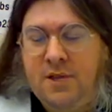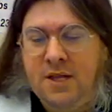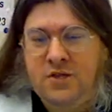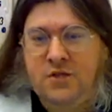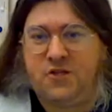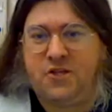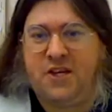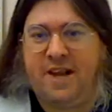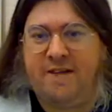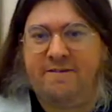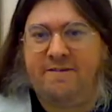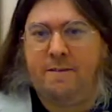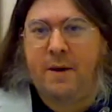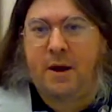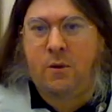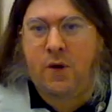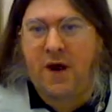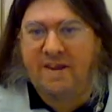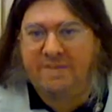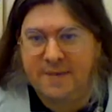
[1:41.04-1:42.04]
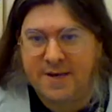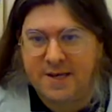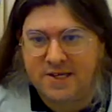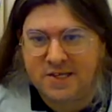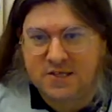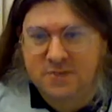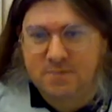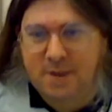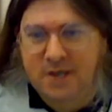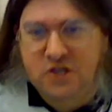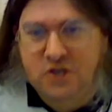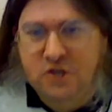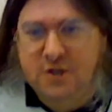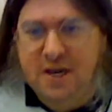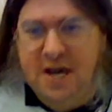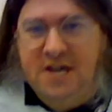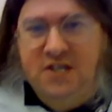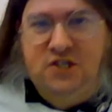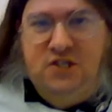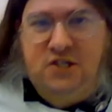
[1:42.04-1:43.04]
This is a gift from my wife because it's much too
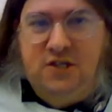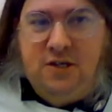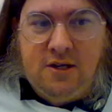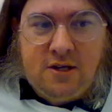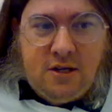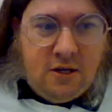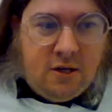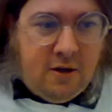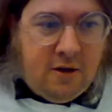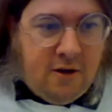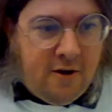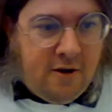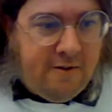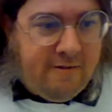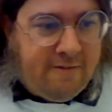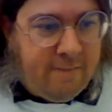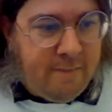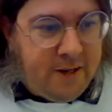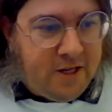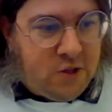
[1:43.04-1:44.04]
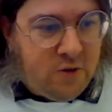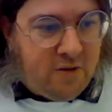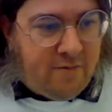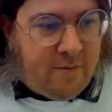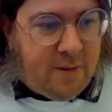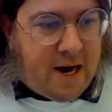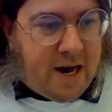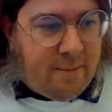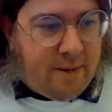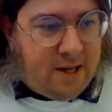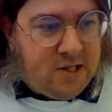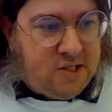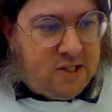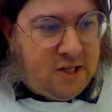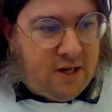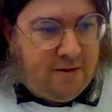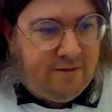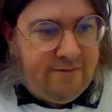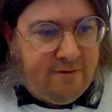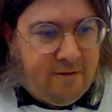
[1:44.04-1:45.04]
nice for me to have bought
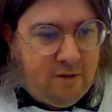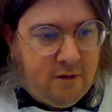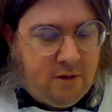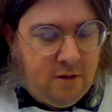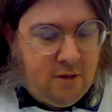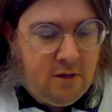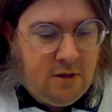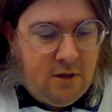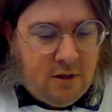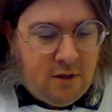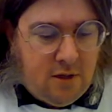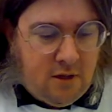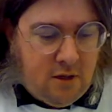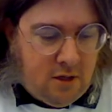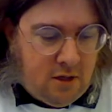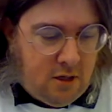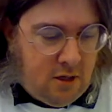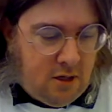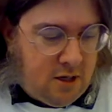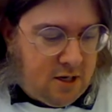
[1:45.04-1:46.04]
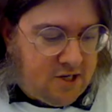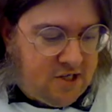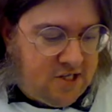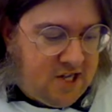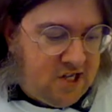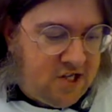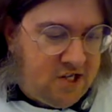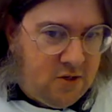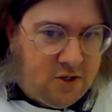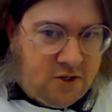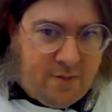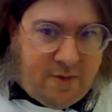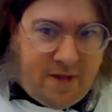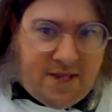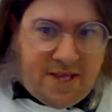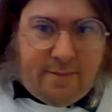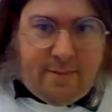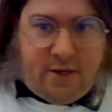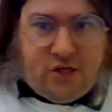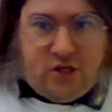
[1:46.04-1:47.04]
myself. Because I just don't
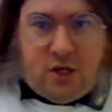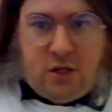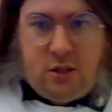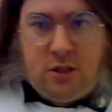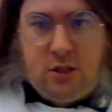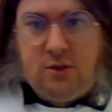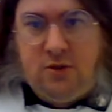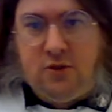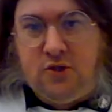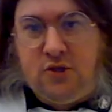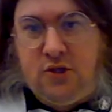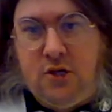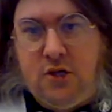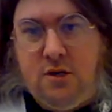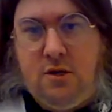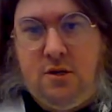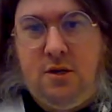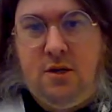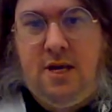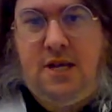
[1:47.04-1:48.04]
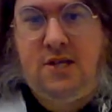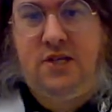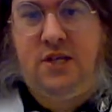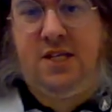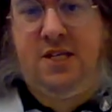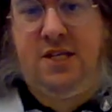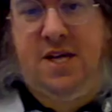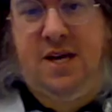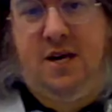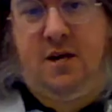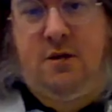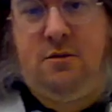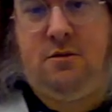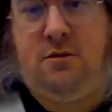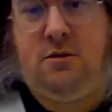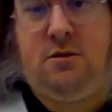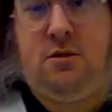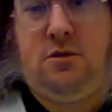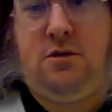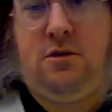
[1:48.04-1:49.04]
spend that much on clothes, as you can tell.
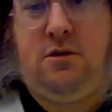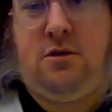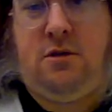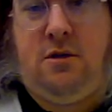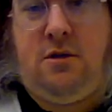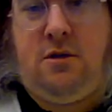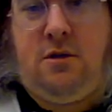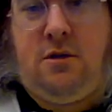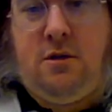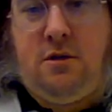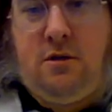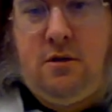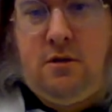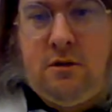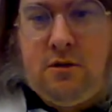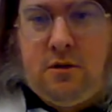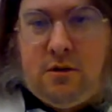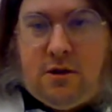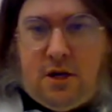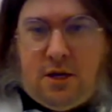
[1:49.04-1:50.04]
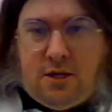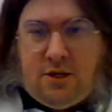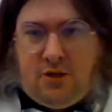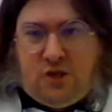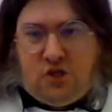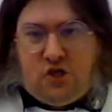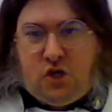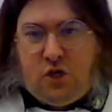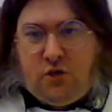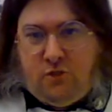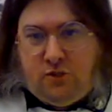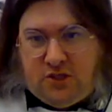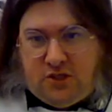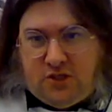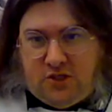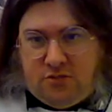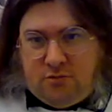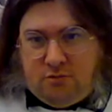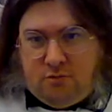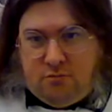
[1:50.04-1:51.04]
Although this shirt
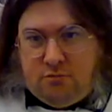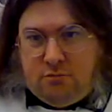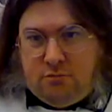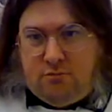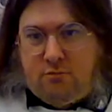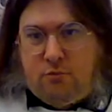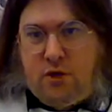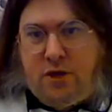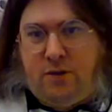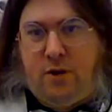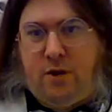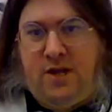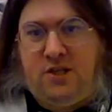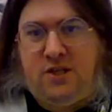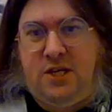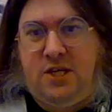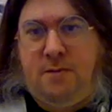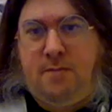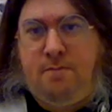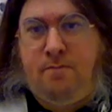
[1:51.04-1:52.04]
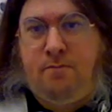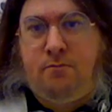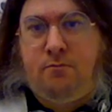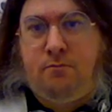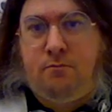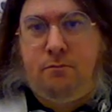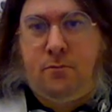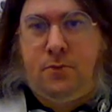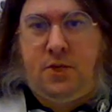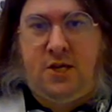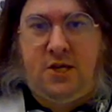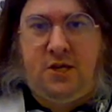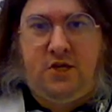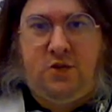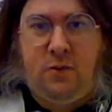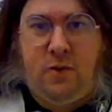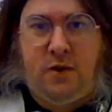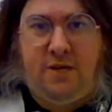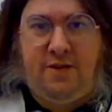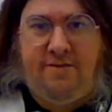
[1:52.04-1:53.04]
was pretty pricey because
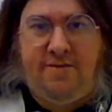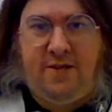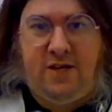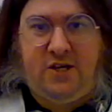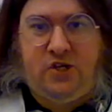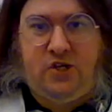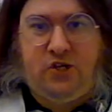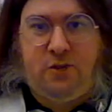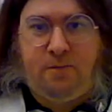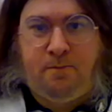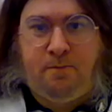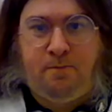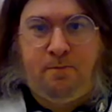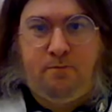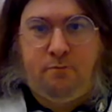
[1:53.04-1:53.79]
you wanted the fish.